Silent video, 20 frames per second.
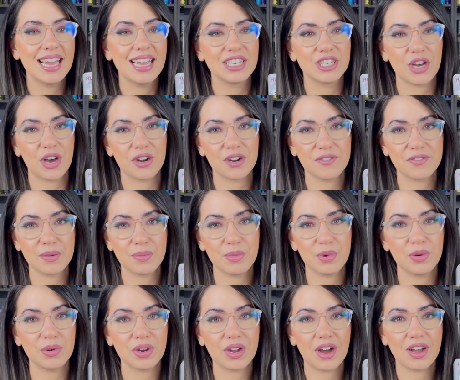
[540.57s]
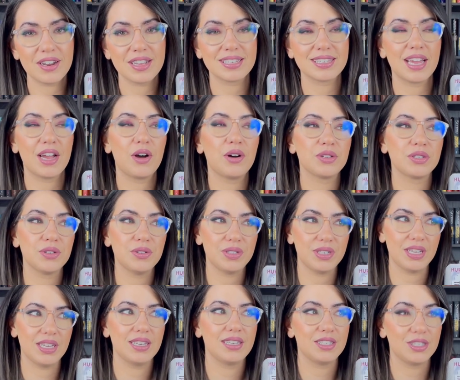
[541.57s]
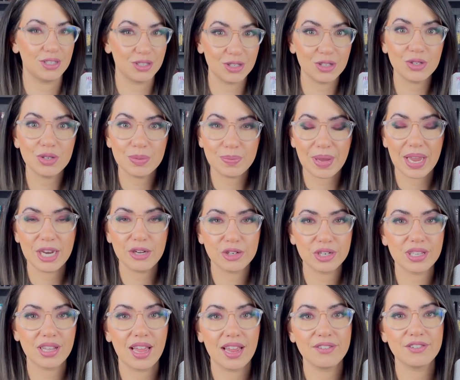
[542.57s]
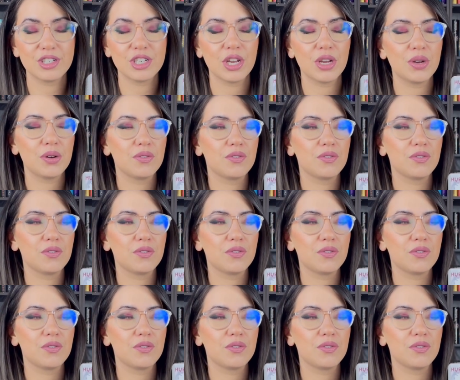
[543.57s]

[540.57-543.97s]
Daughter of the Moon Goddess I also did do a patron live show